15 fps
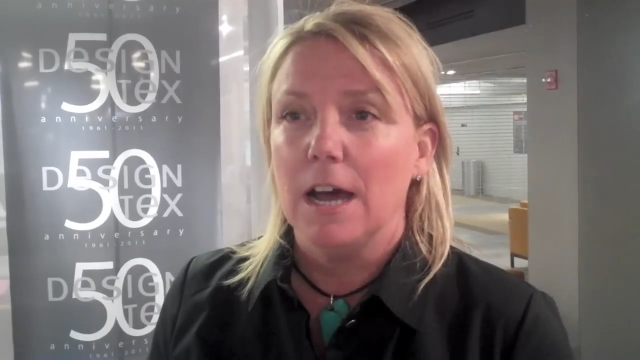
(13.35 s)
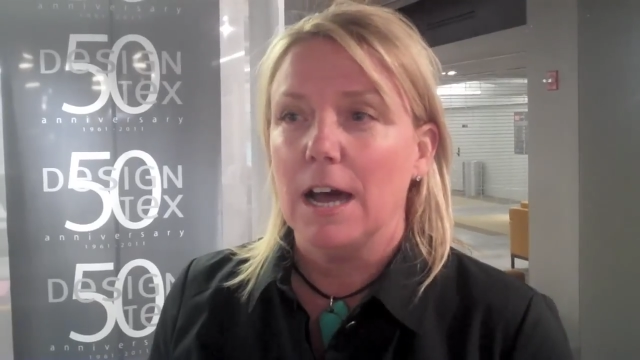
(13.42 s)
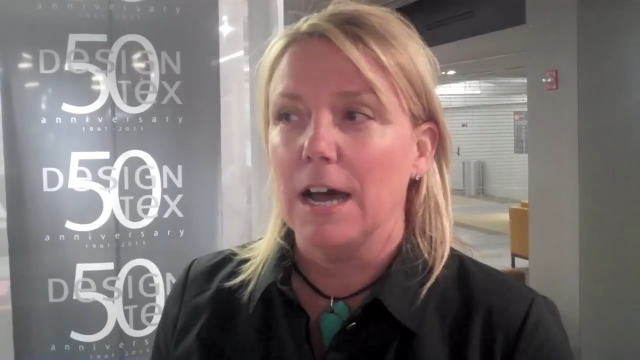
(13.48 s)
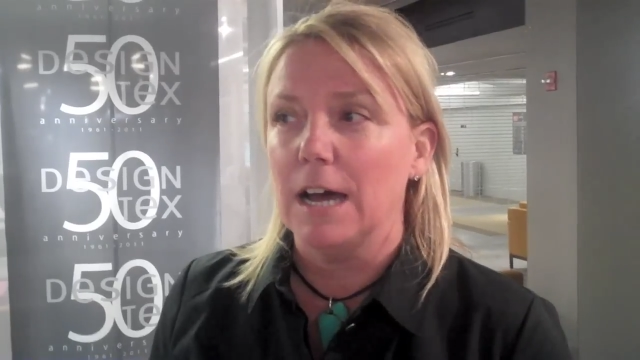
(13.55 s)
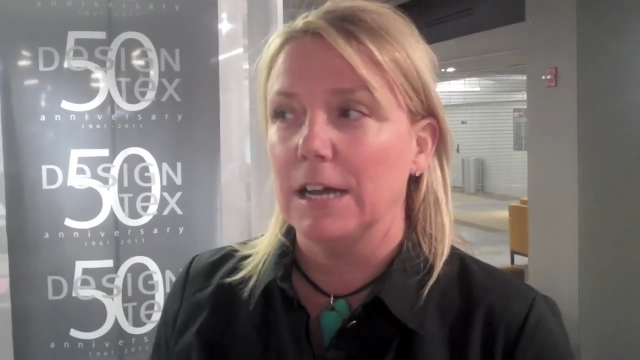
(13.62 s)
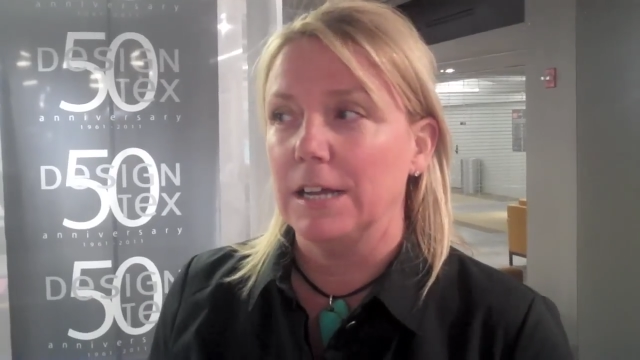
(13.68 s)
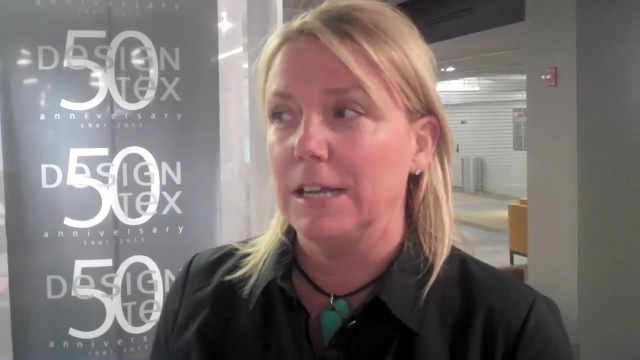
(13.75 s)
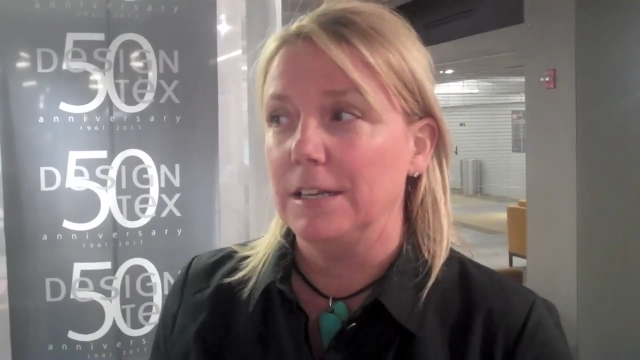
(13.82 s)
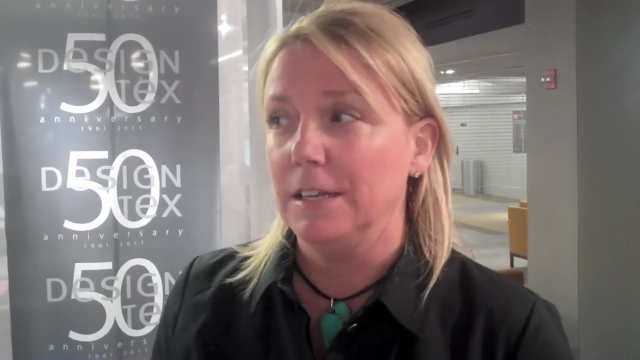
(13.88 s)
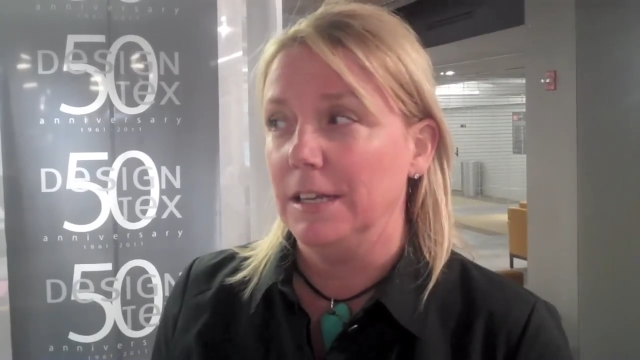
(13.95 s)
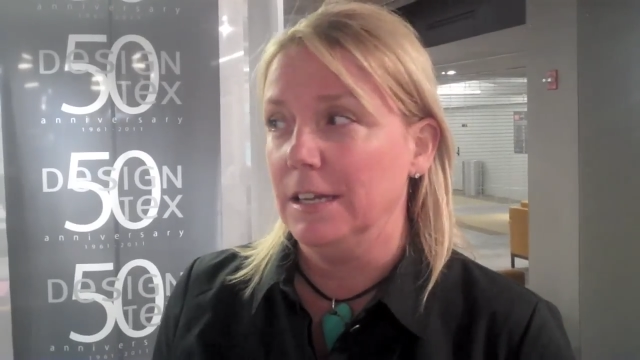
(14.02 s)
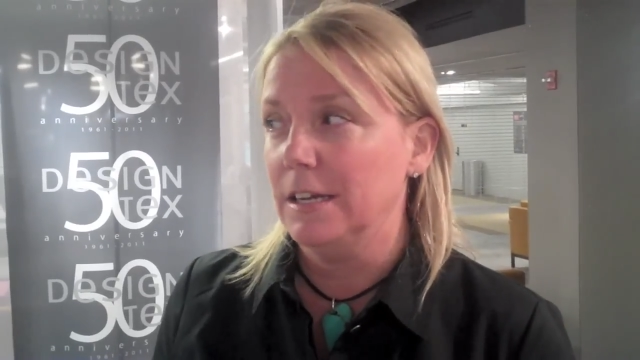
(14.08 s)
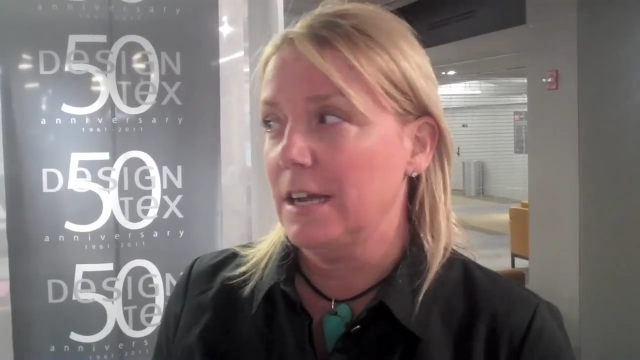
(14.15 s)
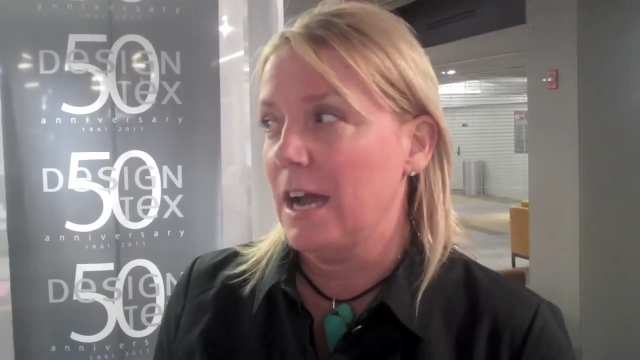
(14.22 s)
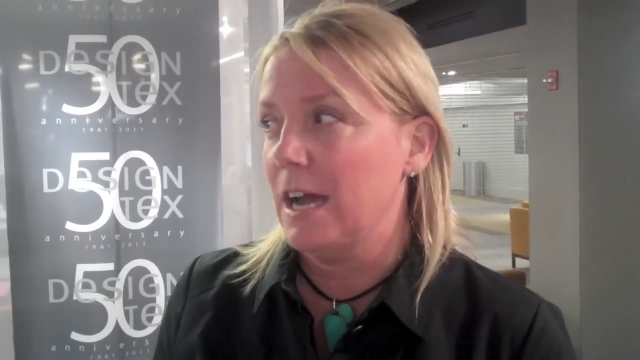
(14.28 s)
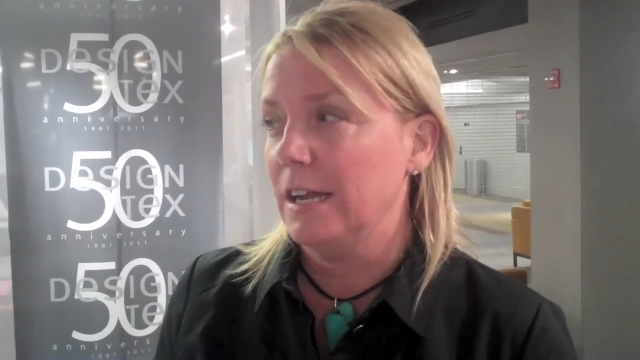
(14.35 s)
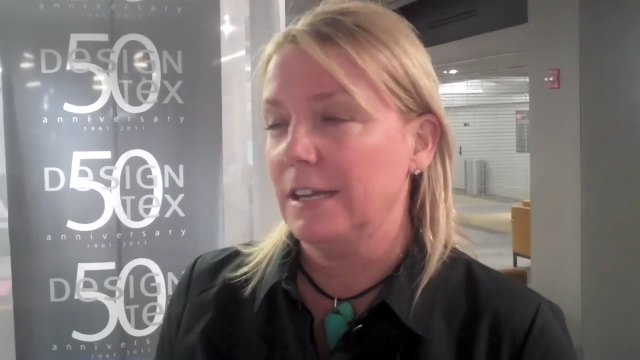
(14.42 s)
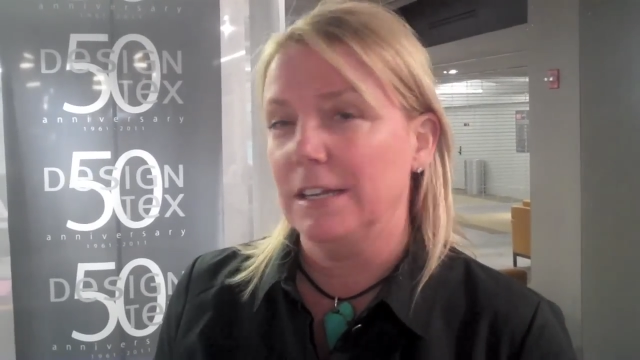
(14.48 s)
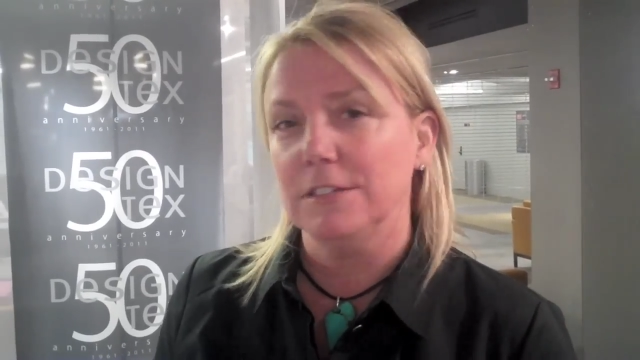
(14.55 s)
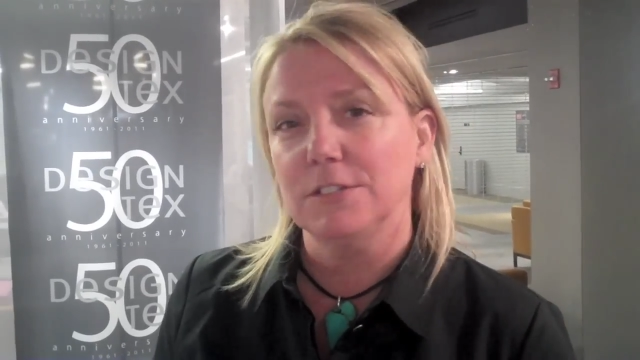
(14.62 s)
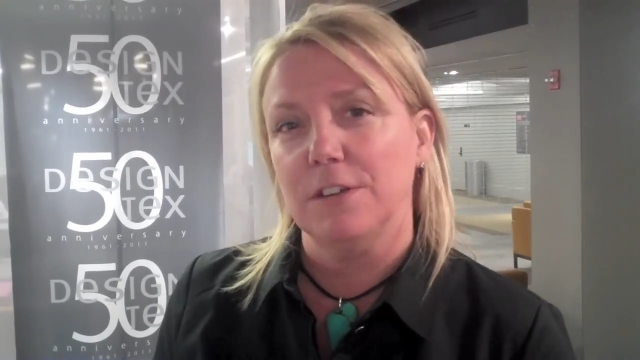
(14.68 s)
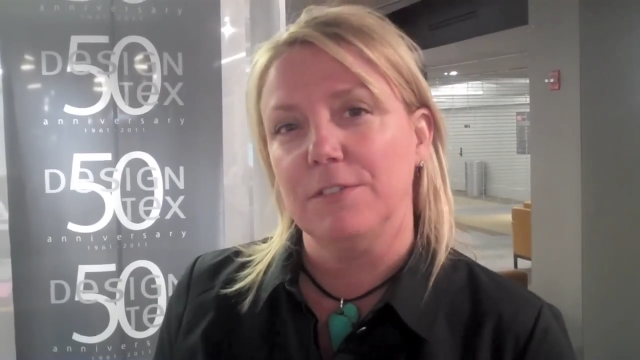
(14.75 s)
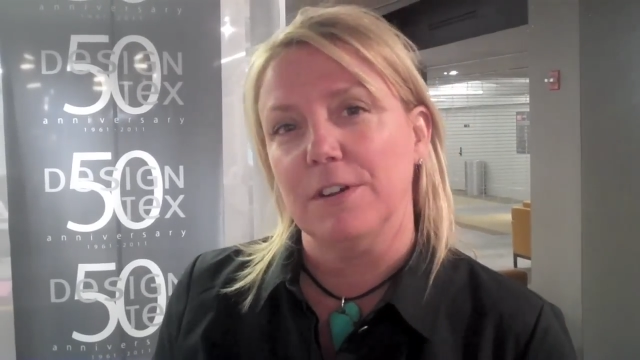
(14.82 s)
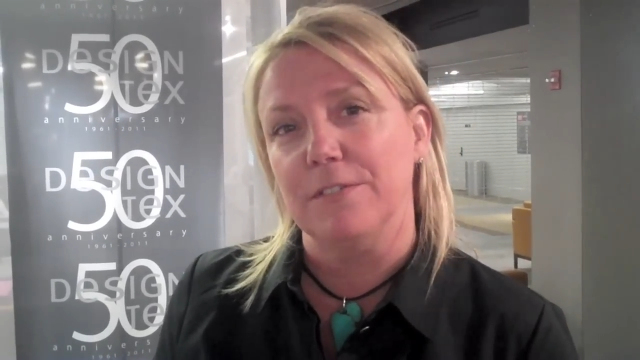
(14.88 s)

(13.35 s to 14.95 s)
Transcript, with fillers: Uh, NeoCon kicks off